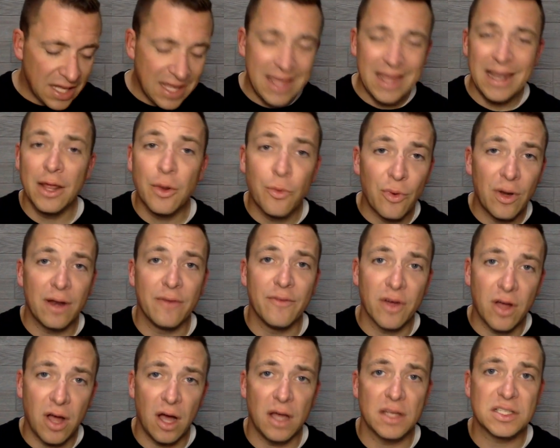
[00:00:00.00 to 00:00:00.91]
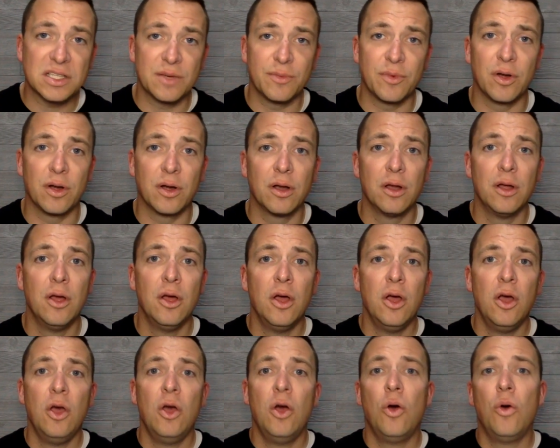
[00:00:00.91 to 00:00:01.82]
getting rid of a customer
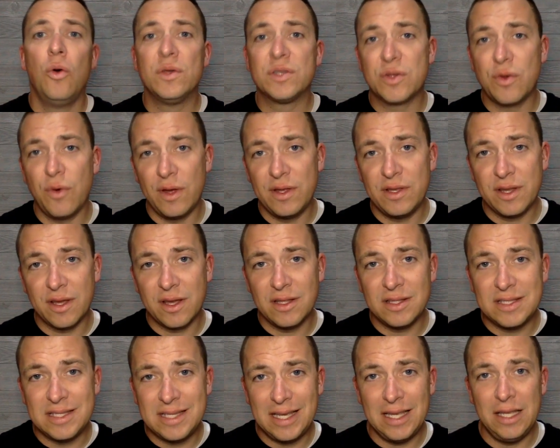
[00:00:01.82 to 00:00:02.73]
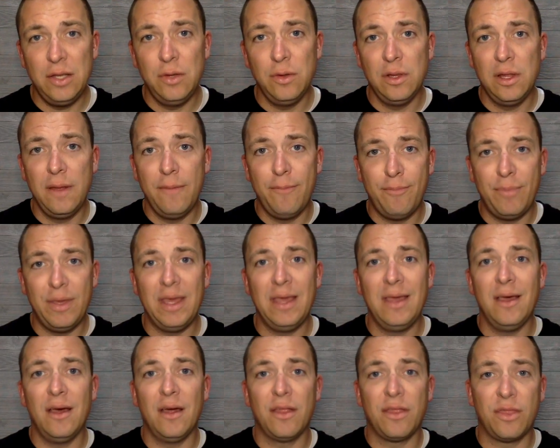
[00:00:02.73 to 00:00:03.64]
who is going to continually
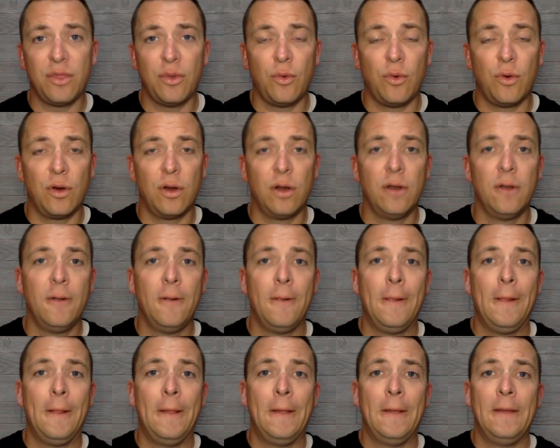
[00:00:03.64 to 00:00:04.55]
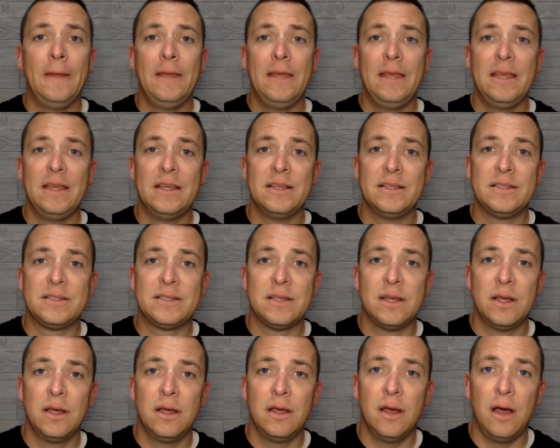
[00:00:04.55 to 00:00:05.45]
be a thorn is
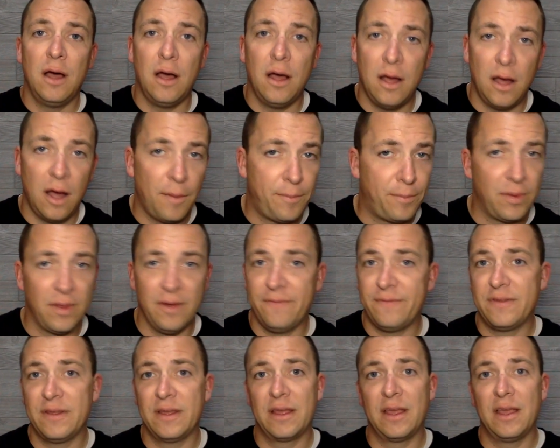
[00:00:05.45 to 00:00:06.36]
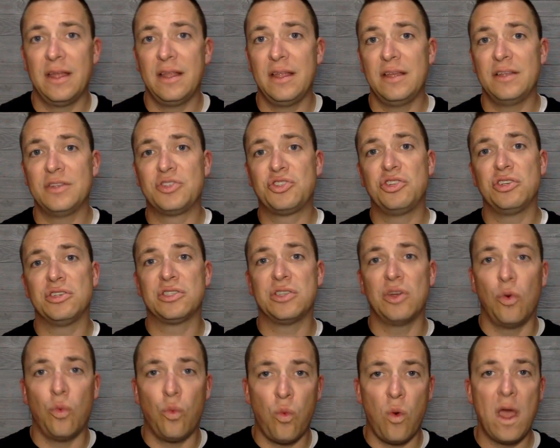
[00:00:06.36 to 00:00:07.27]
uplifting. It is just
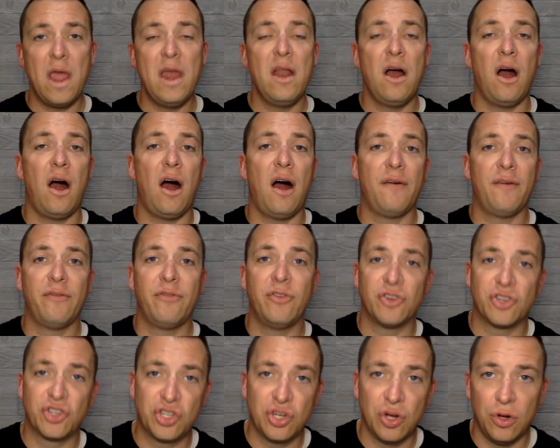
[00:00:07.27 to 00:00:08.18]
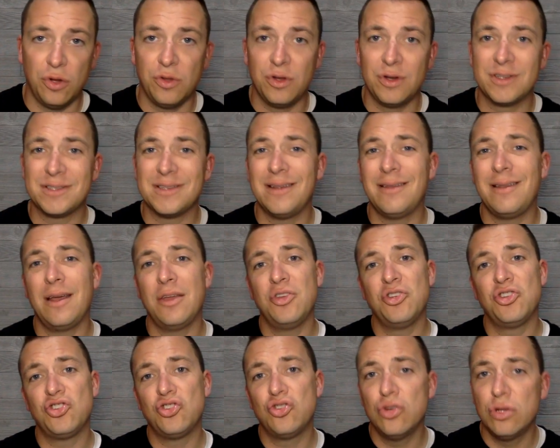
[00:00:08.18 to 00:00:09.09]
a weight off of your shoulders, and now you
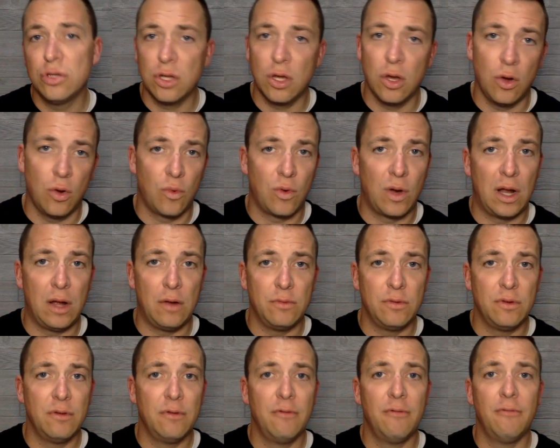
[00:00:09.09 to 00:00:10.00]
shouldn't go around